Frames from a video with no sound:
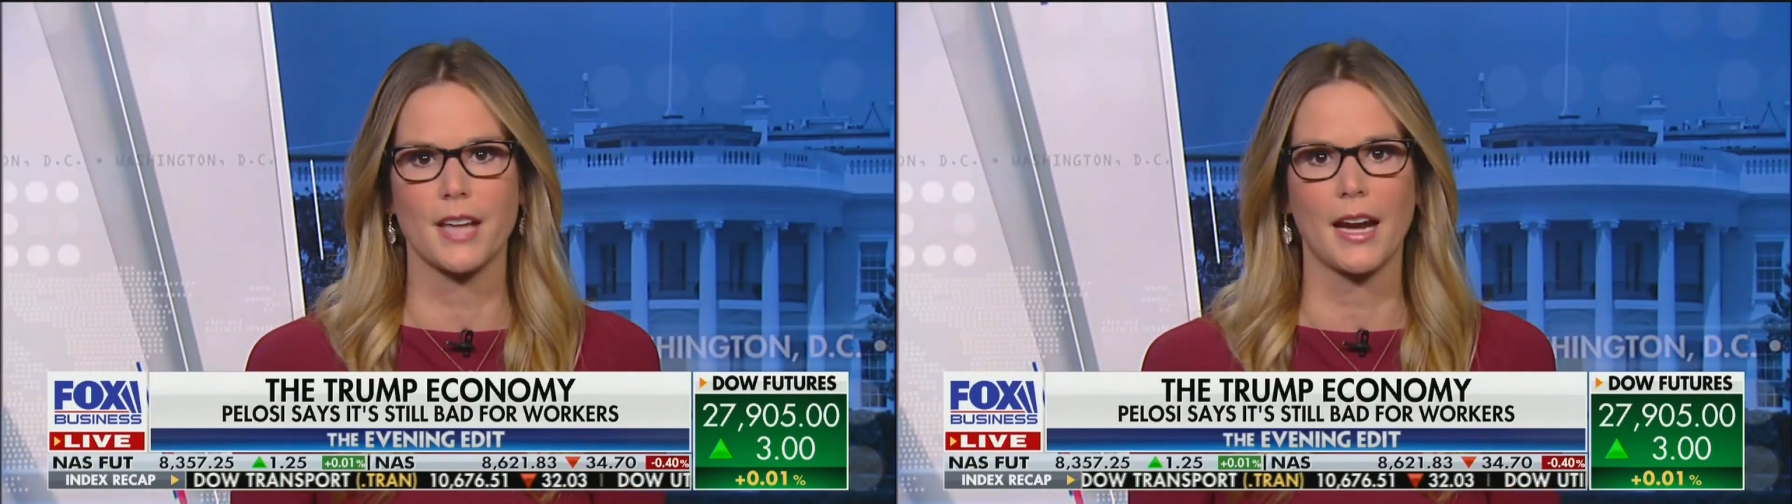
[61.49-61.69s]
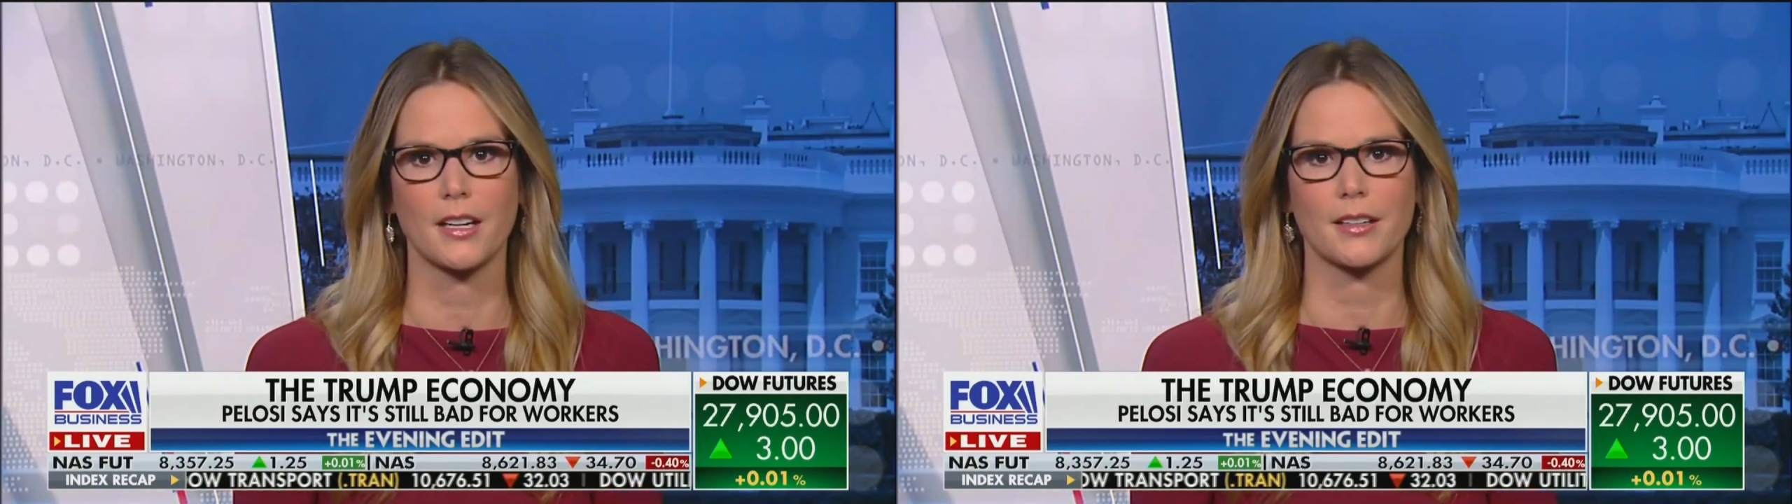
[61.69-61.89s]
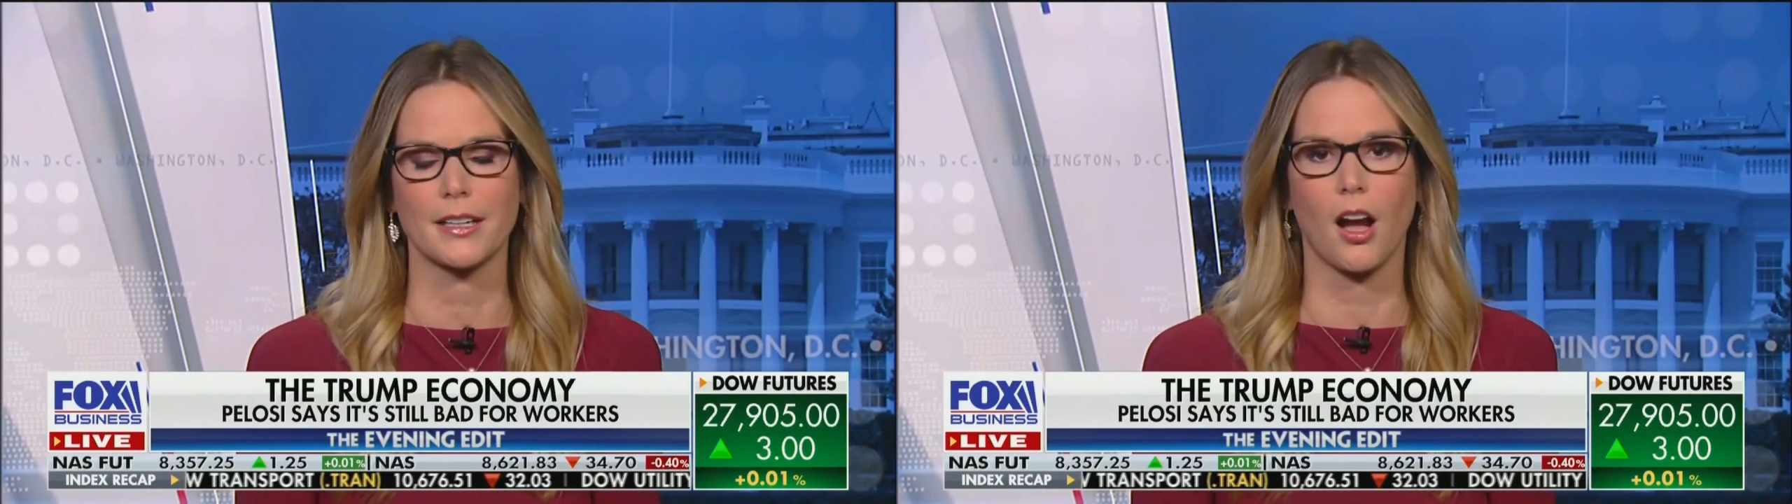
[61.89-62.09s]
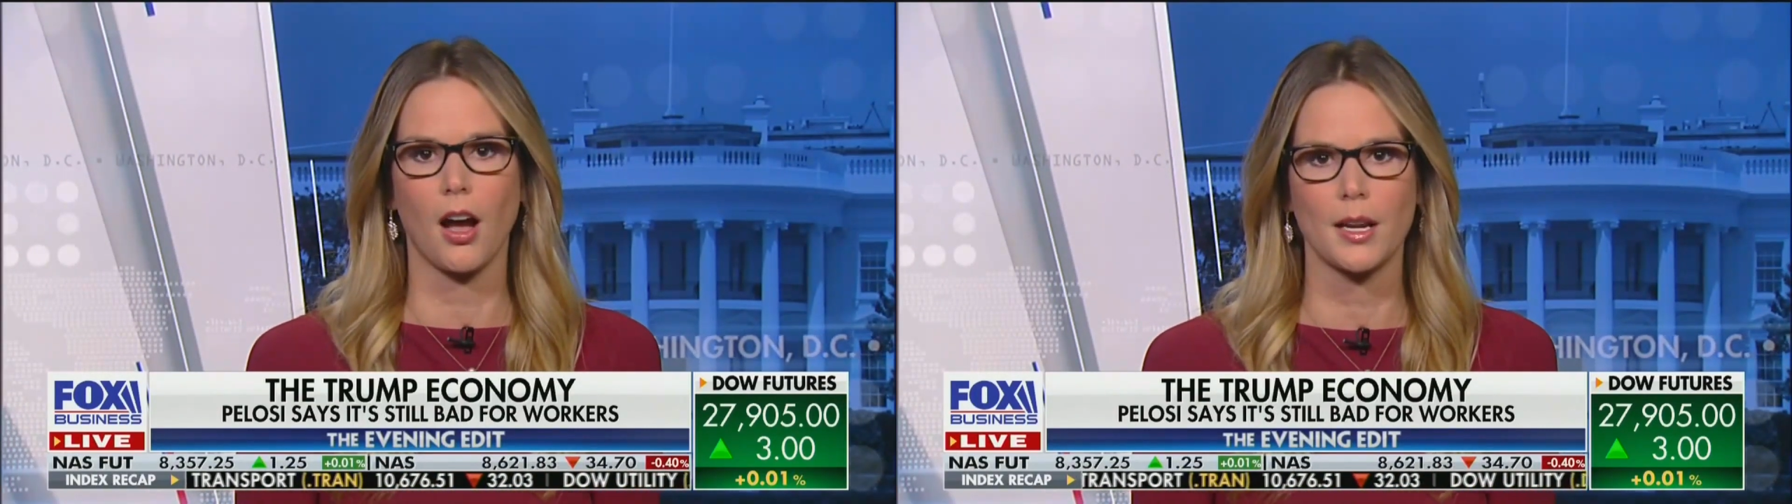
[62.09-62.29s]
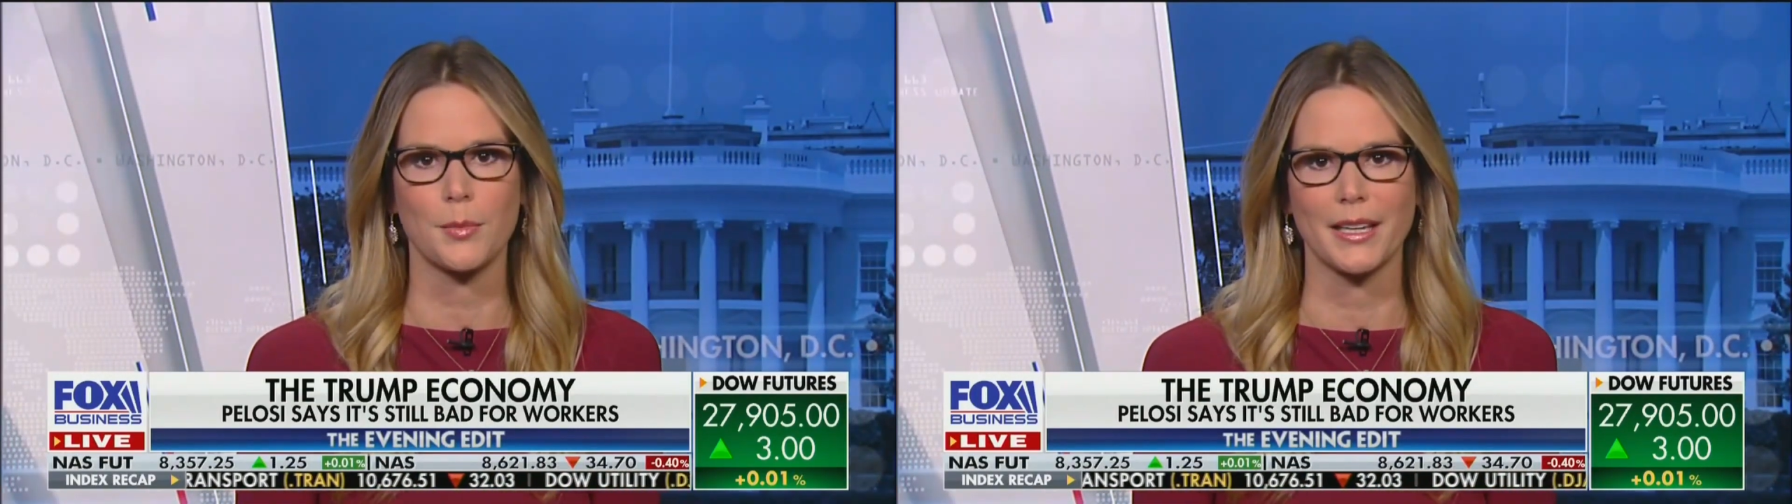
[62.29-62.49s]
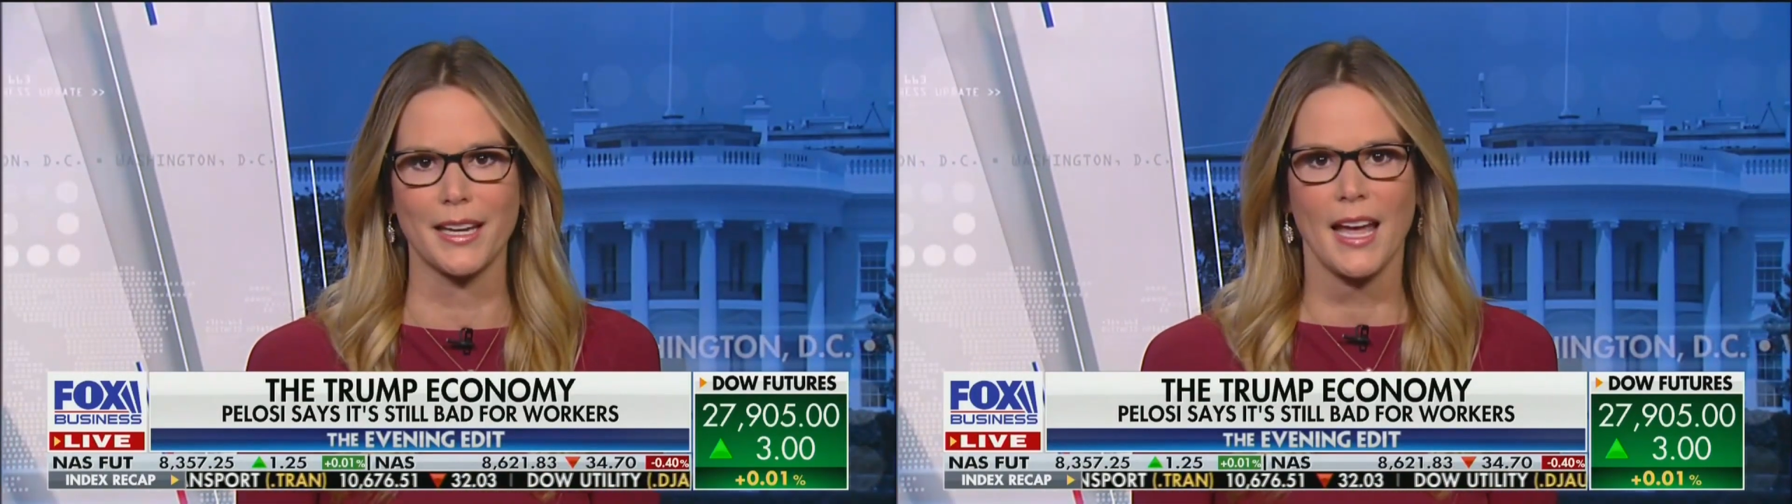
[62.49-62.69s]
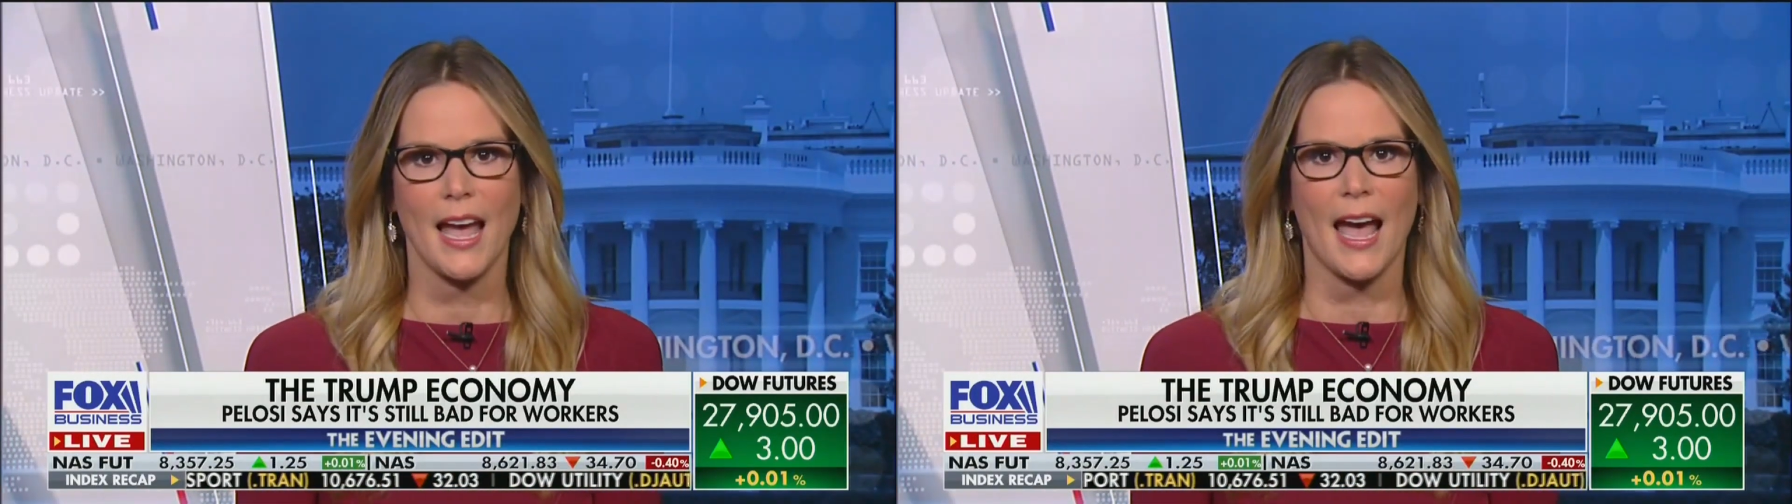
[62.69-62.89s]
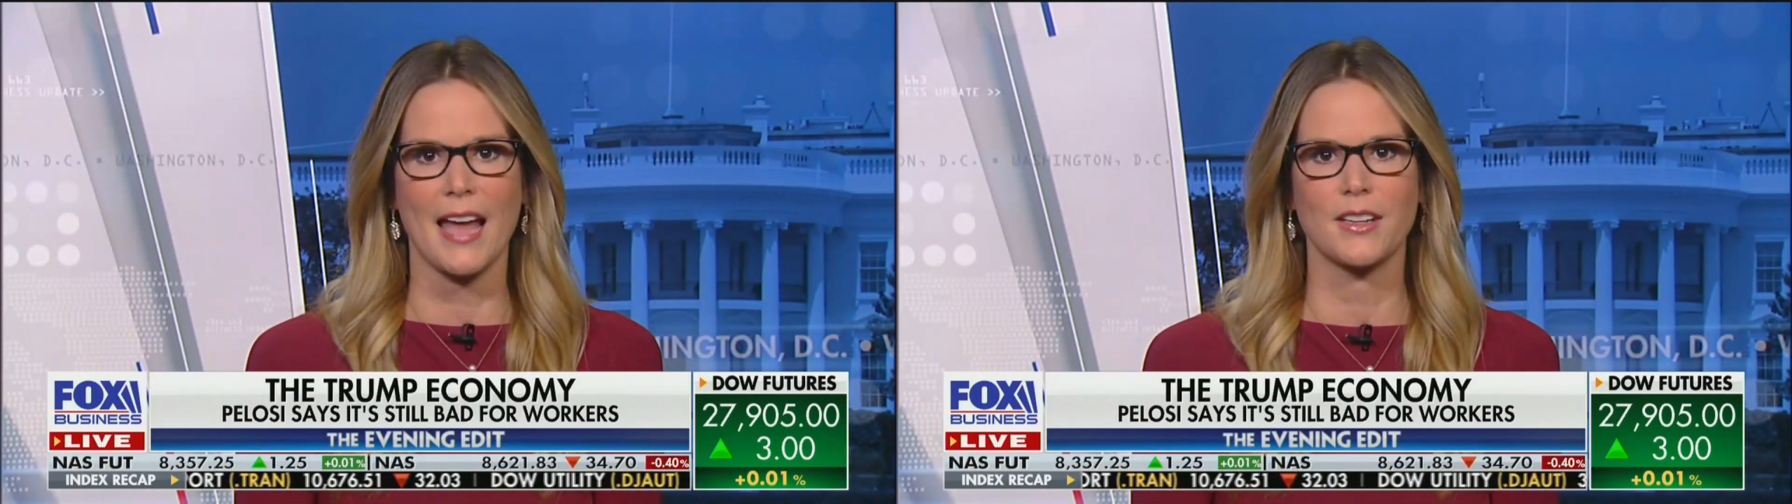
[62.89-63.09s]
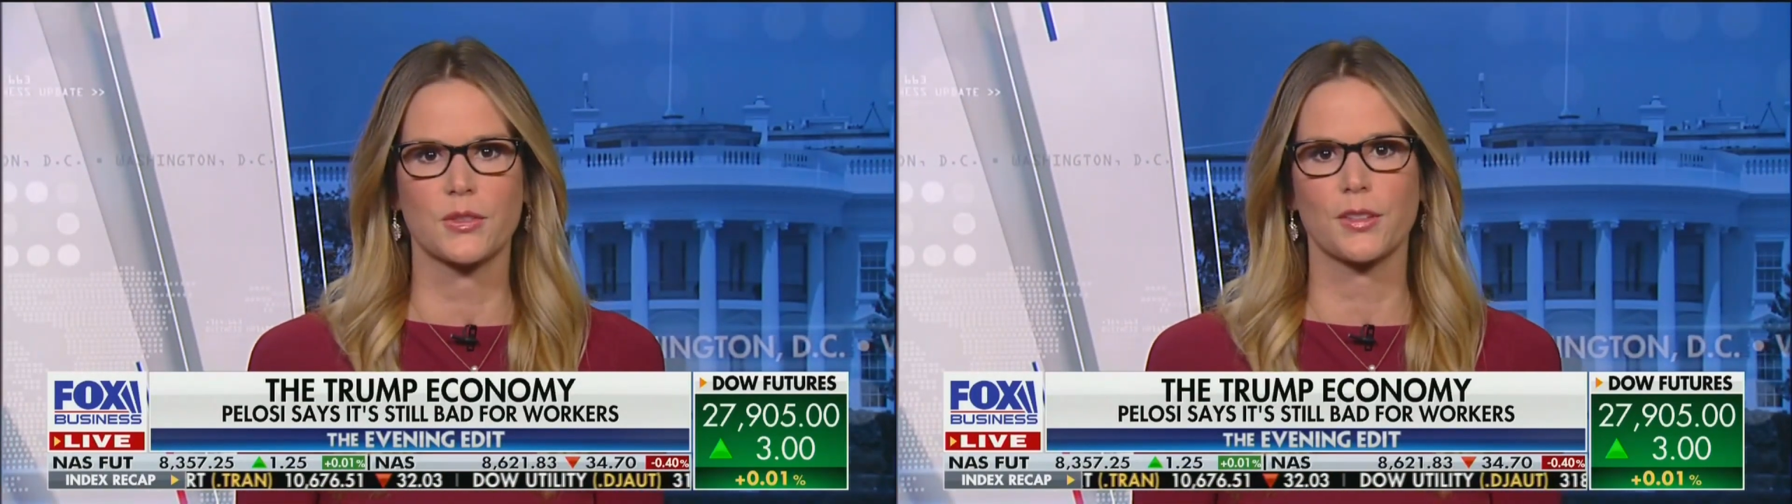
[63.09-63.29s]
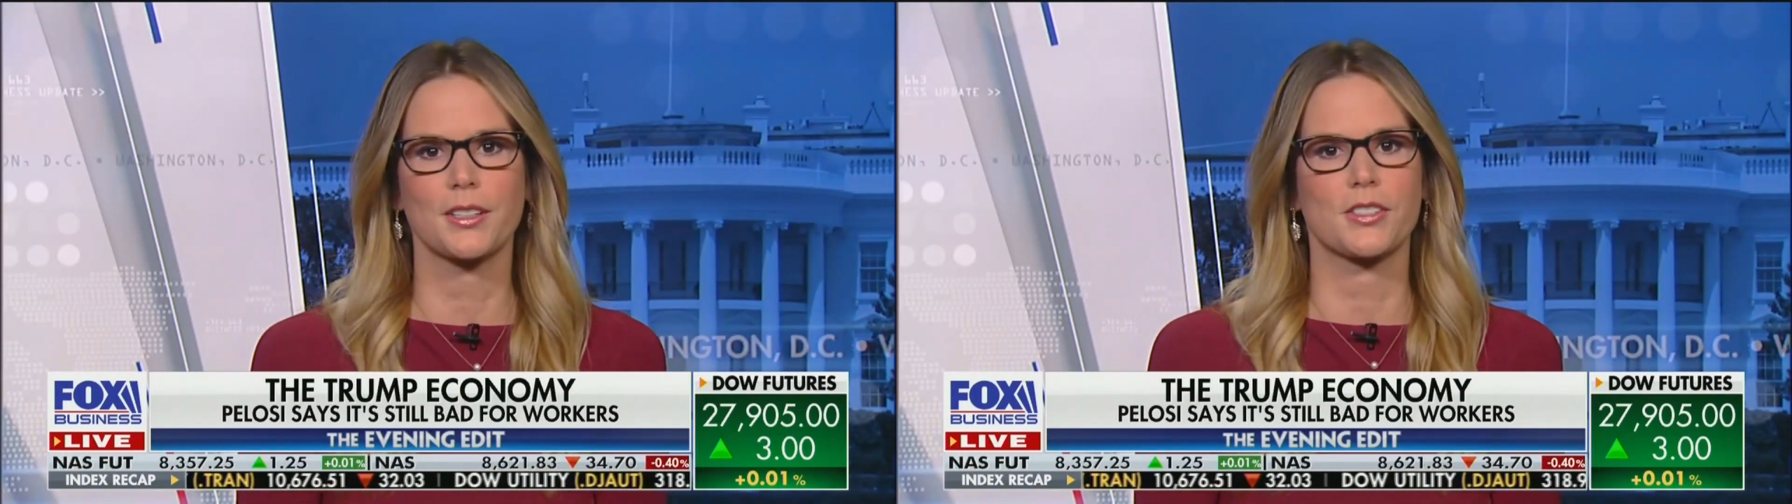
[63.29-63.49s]
entire economy. And
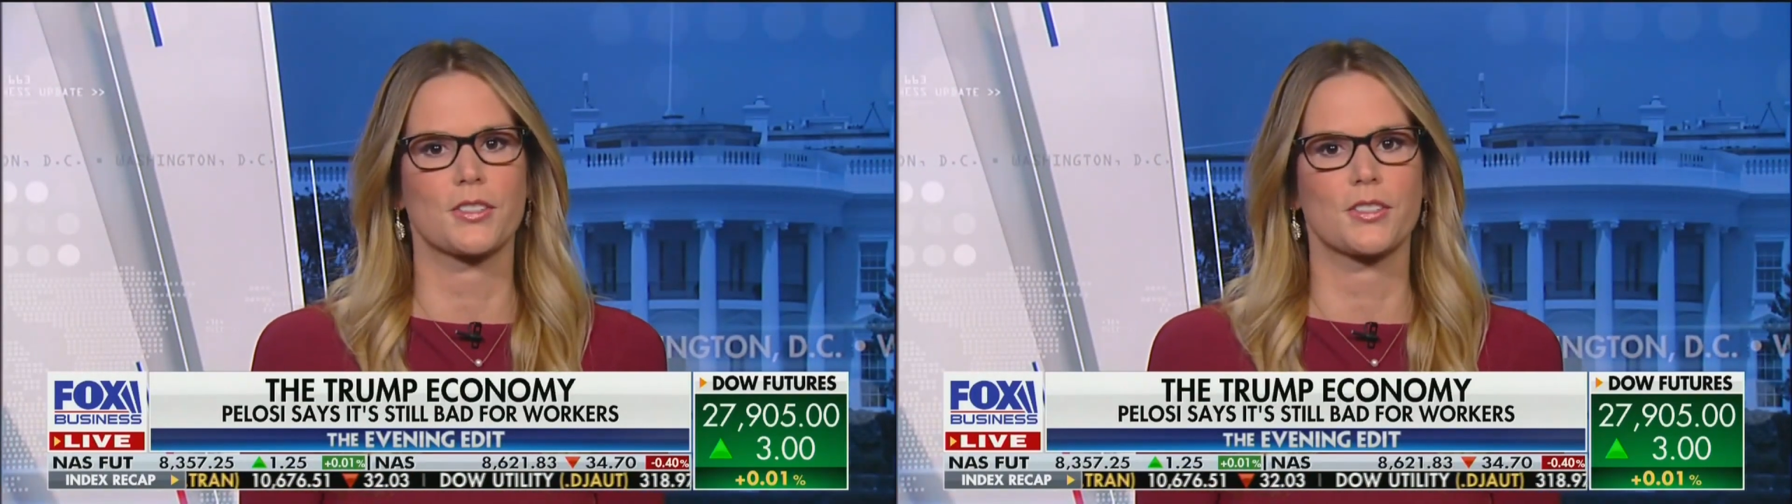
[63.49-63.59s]
it's really